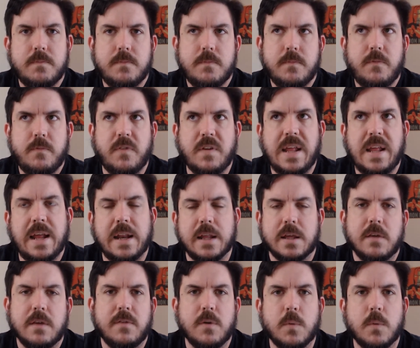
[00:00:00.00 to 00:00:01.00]

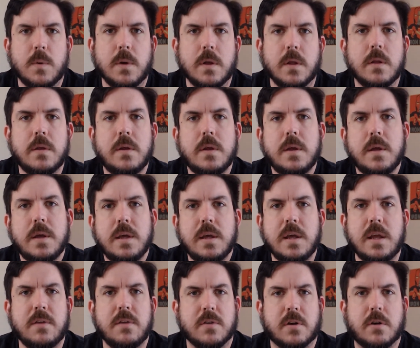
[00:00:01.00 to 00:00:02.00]
fanatic, if you will.
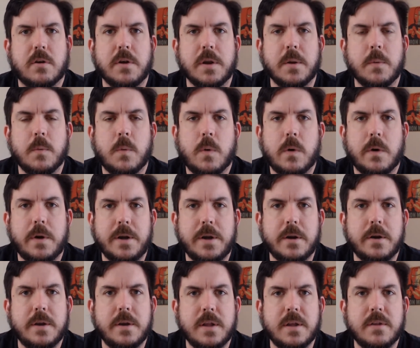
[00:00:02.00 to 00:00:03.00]
He's a Kree
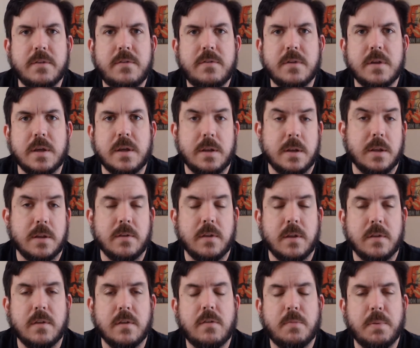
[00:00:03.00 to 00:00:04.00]
warrior in this, and it
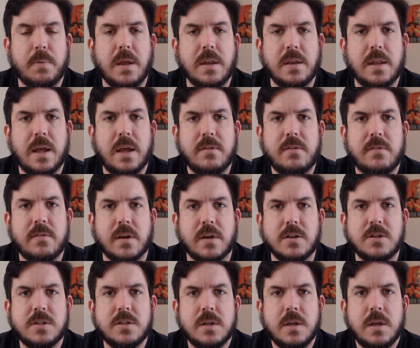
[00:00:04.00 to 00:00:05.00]
explained as
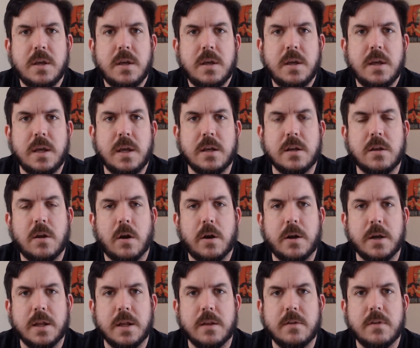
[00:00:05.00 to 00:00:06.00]
such in
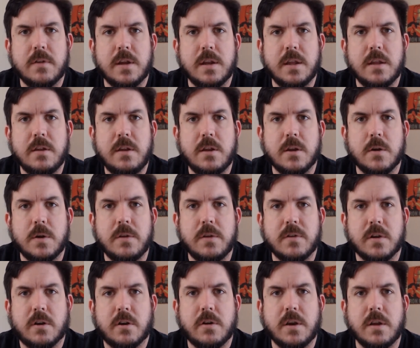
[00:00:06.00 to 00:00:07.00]
Guardian that he's
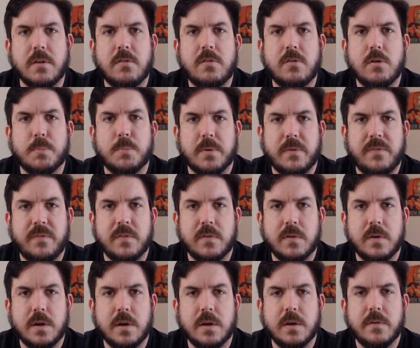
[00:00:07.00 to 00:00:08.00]
a Kree super
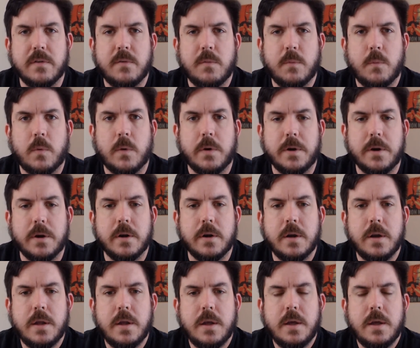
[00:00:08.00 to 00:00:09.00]
warrior
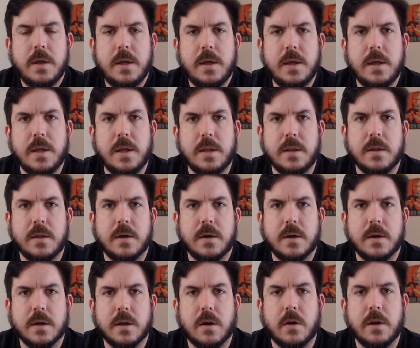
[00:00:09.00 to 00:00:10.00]
in
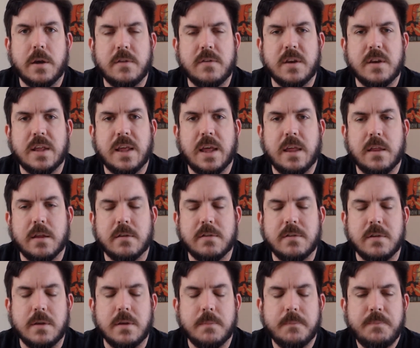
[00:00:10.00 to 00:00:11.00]
Guardians of the
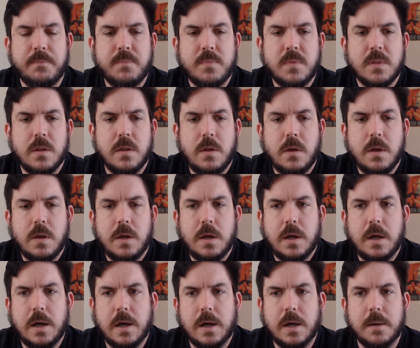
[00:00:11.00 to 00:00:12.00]
Galaxy.
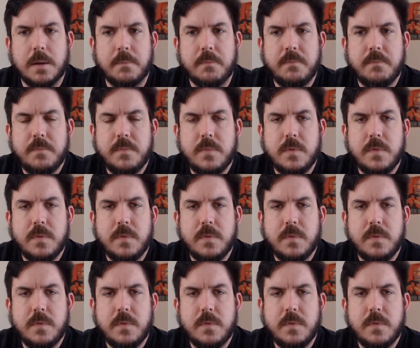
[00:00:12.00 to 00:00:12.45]
One